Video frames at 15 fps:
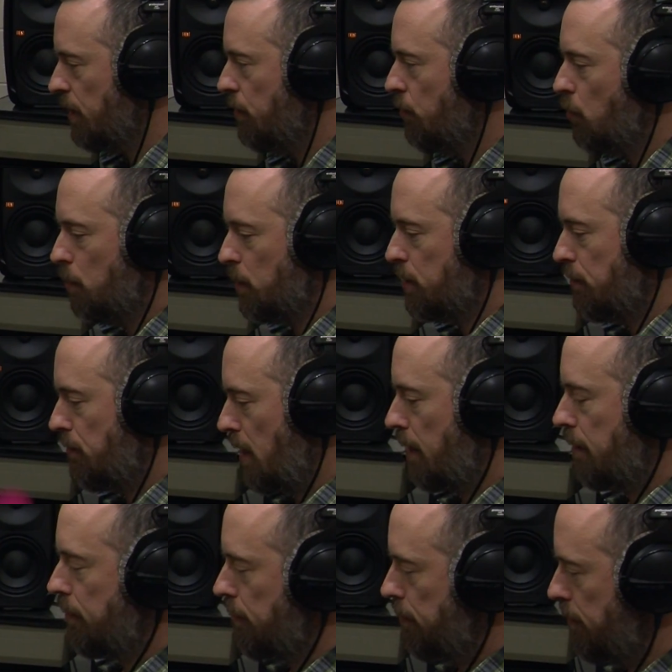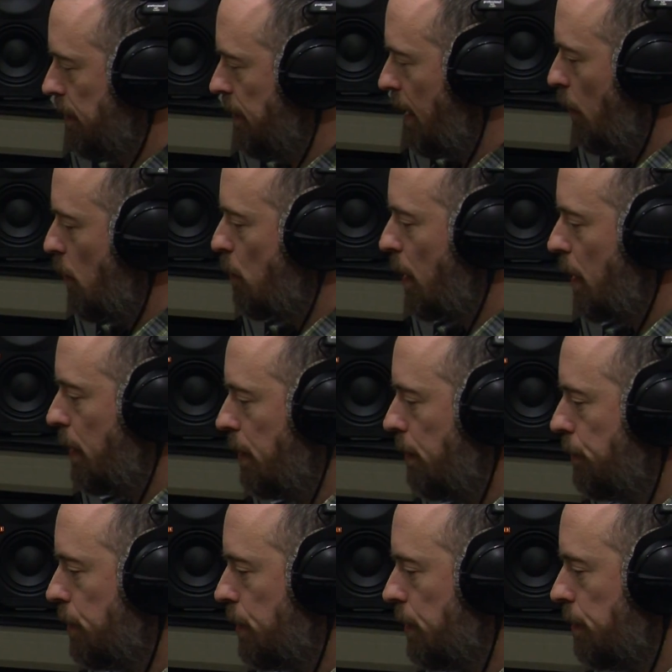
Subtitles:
enormous effect on how it behaves.